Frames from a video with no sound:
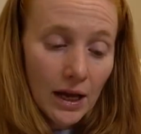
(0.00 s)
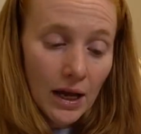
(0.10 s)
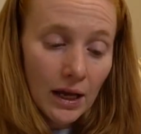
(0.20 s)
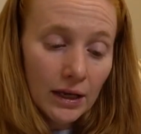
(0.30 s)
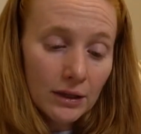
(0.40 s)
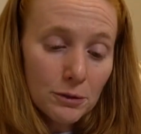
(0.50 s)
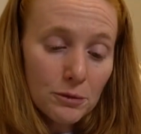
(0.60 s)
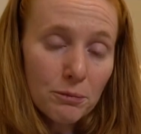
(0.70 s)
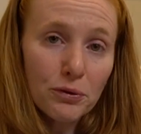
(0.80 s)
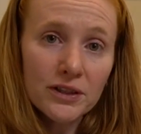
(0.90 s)
and
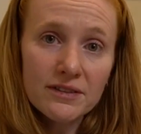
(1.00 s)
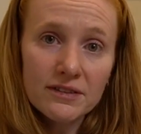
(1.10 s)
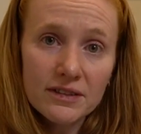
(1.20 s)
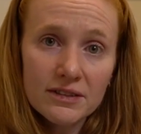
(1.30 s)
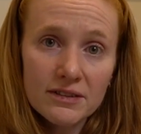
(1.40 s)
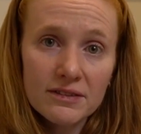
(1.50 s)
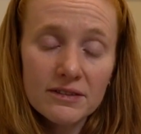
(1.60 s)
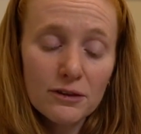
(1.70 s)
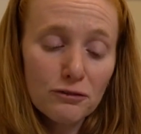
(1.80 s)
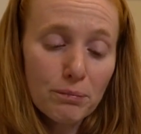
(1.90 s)
the princes
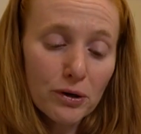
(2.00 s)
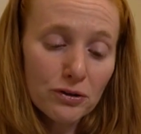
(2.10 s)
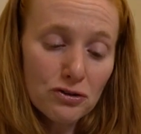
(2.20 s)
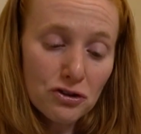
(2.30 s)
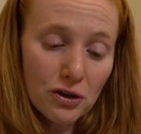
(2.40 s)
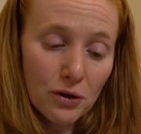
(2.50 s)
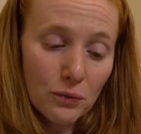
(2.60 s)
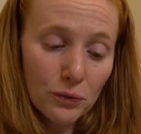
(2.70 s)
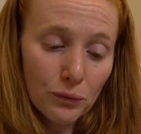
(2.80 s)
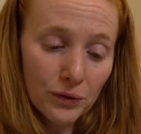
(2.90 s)
of persia
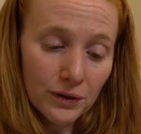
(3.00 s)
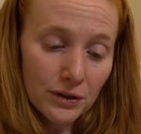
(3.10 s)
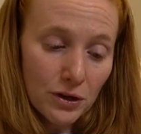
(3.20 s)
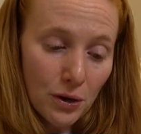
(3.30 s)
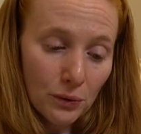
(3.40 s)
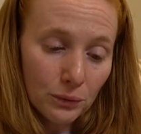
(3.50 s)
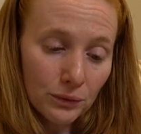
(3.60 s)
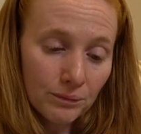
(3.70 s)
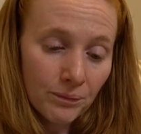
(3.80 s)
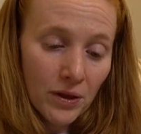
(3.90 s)
were really
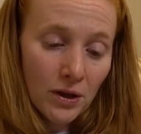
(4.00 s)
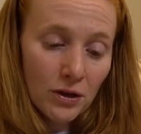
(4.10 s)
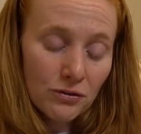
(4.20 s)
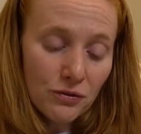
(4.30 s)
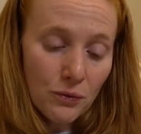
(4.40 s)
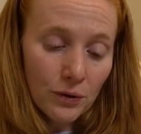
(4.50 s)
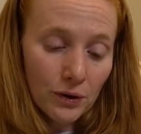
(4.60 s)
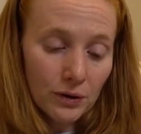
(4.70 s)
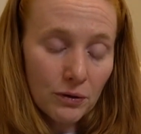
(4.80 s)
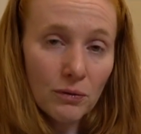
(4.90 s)
known
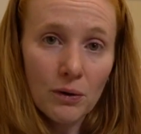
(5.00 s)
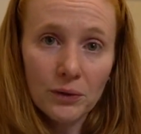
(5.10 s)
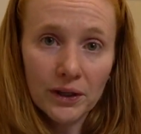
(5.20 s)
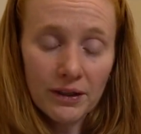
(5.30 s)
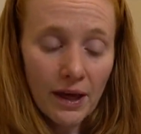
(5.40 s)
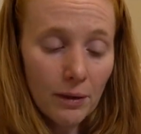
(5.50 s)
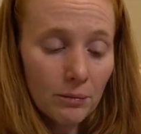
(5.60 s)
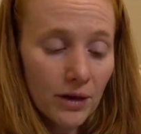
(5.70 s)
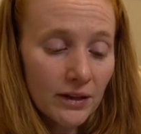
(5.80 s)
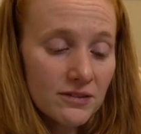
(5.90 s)
for growing
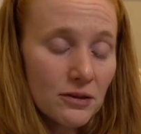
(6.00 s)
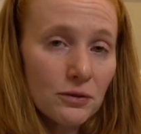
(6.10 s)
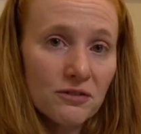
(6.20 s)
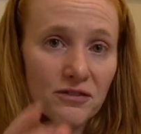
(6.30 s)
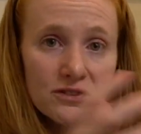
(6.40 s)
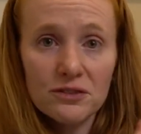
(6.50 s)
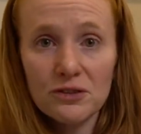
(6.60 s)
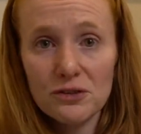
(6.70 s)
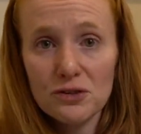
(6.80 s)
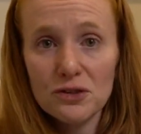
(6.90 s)
them and so the
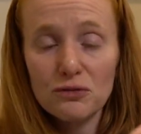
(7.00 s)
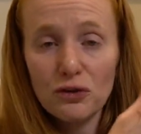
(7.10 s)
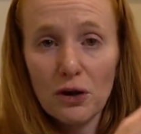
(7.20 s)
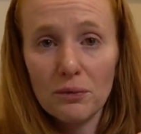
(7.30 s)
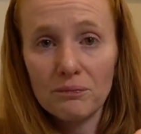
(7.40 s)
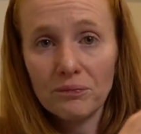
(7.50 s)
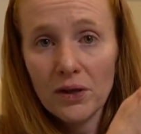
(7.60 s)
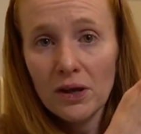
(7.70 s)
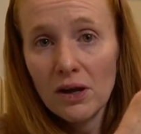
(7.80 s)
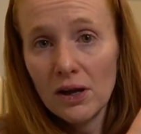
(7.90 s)
visitors from
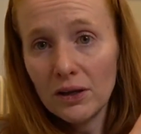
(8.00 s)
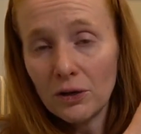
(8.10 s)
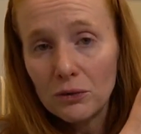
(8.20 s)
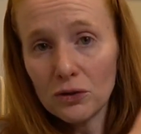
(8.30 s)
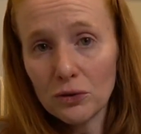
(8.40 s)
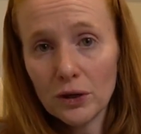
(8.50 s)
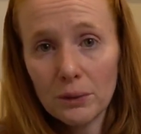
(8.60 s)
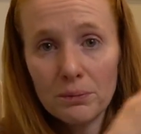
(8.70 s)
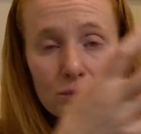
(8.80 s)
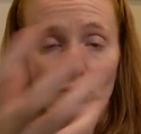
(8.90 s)
you know
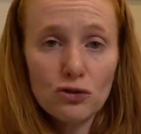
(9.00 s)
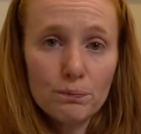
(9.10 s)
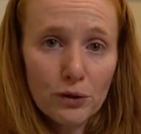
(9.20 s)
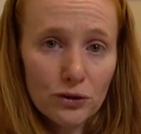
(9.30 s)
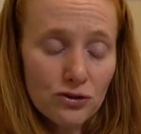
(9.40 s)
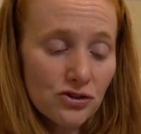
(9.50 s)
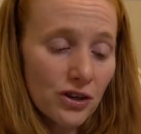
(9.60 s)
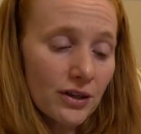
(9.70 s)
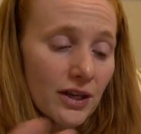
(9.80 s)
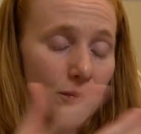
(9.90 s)
europe to
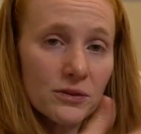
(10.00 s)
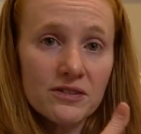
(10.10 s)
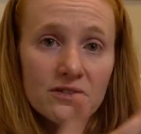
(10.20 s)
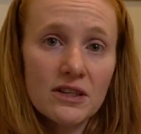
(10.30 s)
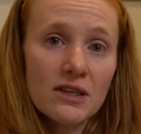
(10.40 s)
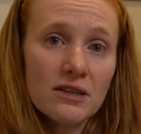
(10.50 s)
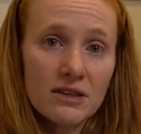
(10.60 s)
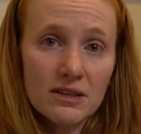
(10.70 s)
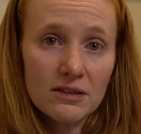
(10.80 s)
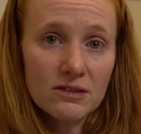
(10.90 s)
persia they would see
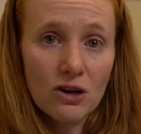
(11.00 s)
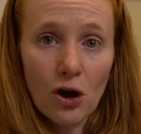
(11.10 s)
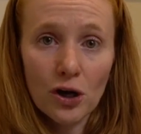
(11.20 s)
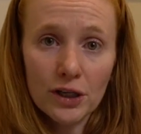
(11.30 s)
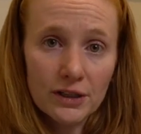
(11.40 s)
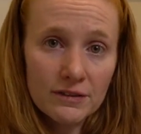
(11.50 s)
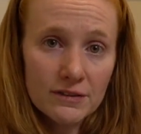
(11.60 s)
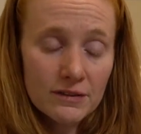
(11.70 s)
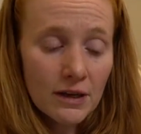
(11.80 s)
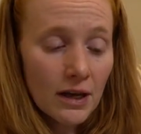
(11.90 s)
these
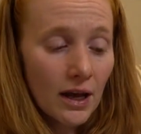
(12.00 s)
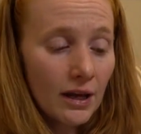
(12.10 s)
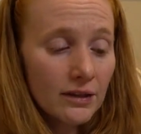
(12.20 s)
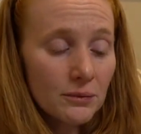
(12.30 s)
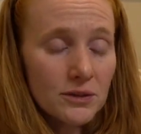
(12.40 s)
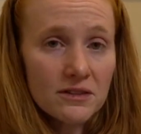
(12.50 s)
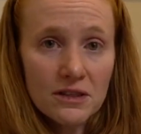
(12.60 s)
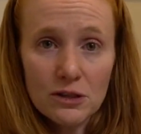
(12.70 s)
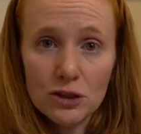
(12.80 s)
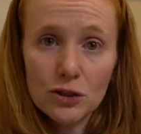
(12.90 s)
gardens and they would see
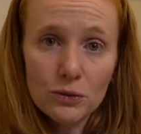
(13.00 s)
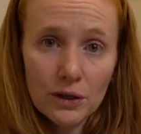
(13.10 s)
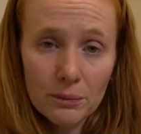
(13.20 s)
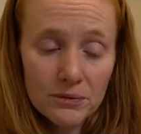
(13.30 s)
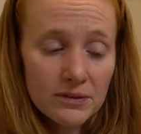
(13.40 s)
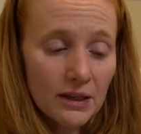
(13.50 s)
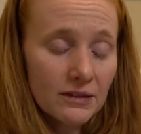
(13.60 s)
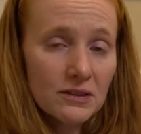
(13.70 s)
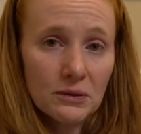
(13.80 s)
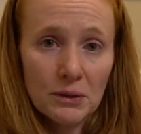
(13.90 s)
the tulips
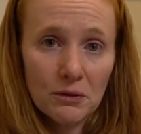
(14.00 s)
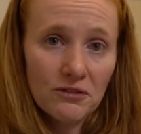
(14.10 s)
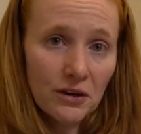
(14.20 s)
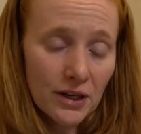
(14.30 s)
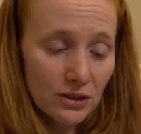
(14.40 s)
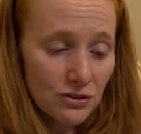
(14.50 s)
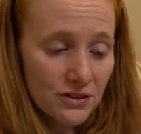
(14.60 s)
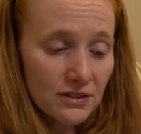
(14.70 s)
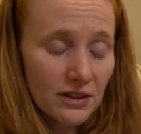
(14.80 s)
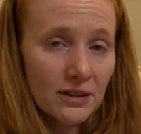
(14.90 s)
and so they were very
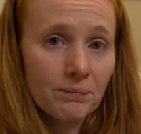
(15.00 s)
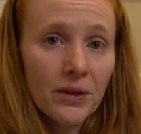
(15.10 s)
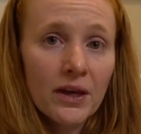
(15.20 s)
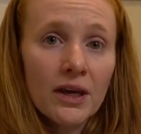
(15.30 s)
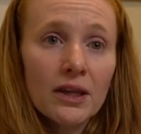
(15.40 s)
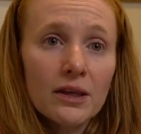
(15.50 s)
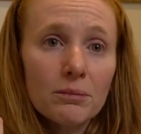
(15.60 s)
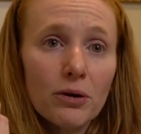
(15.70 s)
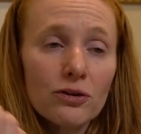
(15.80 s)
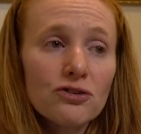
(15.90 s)
interested in the
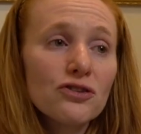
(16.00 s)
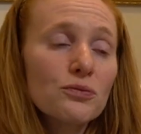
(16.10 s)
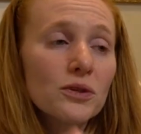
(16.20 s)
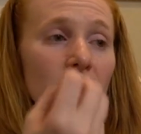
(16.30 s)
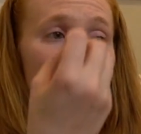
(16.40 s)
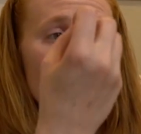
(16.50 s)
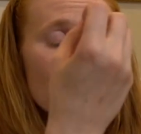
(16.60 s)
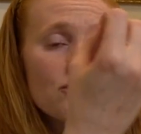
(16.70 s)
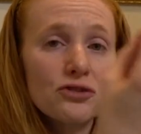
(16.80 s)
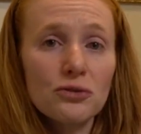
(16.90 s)
persians would
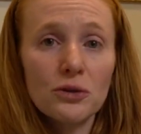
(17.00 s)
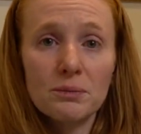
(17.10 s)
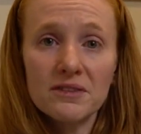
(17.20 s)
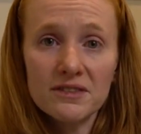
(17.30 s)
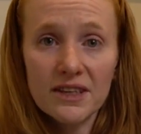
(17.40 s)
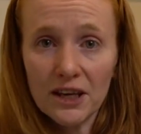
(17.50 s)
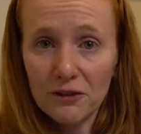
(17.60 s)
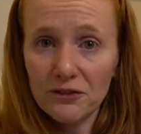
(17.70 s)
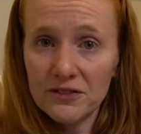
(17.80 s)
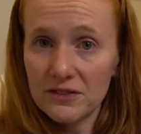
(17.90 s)
give tulips as
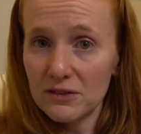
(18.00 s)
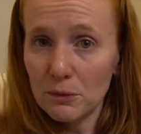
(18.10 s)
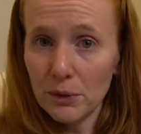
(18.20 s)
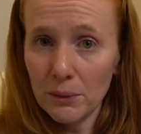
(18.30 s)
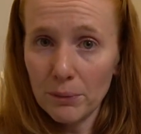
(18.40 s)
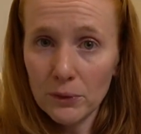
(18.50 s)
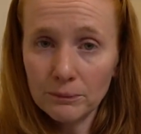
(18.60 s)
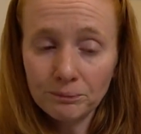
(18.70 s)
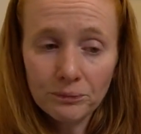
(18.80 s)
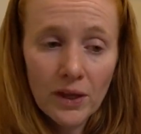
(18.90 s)
gifts to
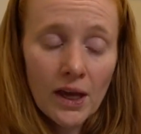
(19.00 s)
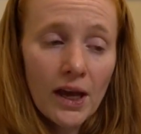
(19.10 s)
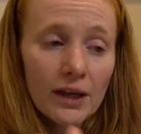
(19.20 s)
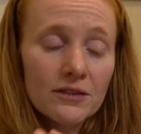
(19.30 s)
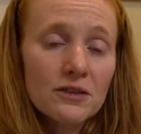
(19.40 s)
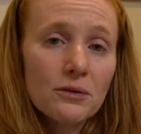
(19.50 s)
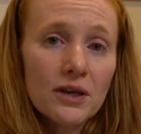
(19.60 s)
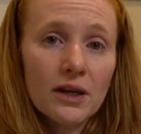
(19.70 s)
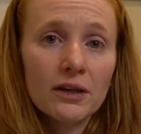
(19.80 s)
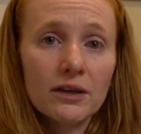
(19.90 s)
people and so
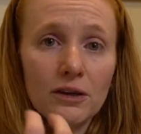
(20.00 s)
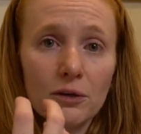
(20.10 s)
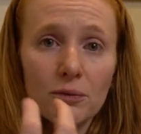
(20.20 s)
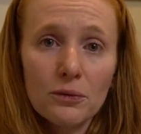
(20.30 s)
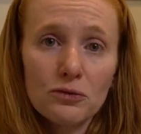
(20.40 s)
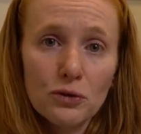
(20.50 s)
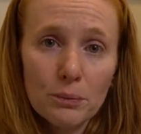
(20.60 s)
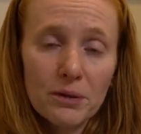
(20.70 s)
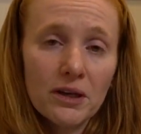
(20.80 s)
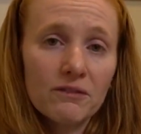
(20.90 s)
then, you know, those
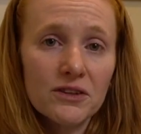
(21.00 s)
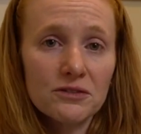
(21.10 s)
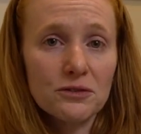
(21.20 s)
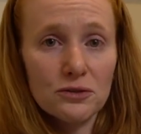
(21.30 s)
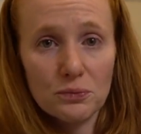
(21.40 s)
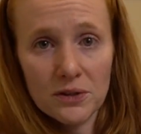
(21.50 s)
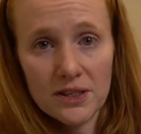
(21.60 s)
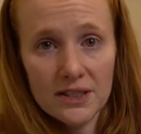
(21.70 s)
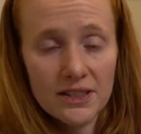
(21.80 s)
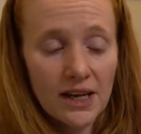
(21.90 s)
European visitors would
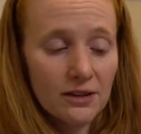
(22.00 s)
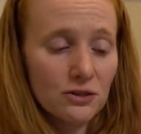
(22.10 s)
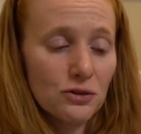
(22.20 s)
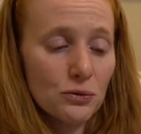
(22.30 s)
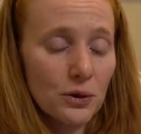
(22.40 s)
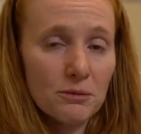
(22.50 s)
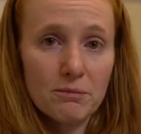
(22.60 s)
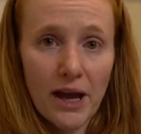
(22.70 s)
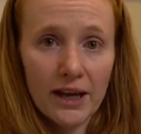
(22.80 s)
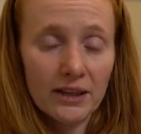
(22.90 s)
then take the tulips
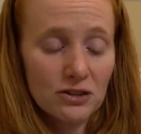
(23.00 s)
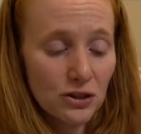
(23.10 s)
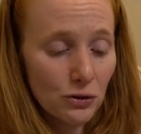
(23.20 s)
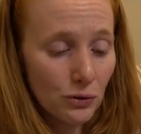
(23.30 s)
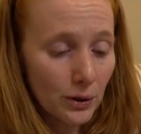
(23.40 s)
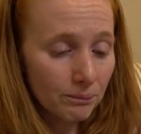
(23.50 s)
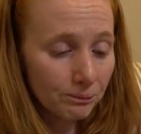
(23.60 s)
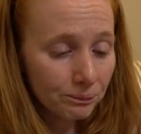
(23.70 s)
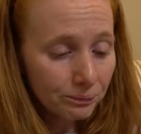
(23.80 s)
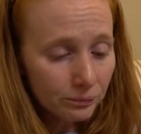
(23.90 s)
back into Europe.
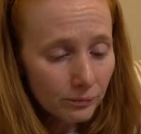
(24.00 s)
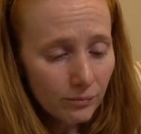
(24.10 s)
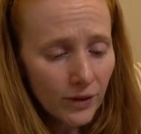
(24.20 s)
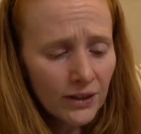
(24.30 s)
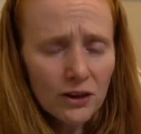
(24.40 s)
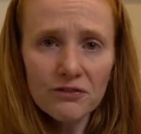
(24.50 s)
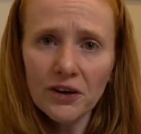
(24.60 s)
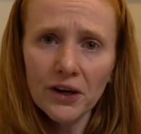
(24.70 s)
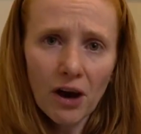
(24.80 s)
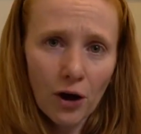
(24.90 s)
They're a
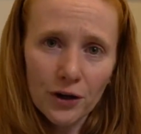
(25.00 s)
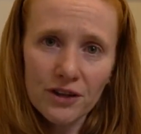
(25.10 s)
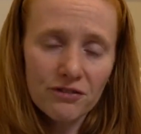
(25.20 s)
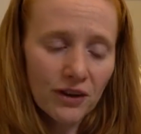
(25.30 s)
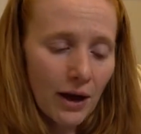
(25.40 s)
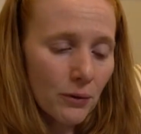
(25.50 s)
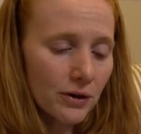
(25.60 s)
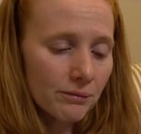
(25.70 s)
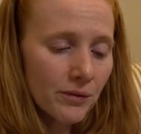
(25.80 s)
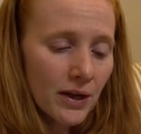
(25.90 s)
very hardy flower.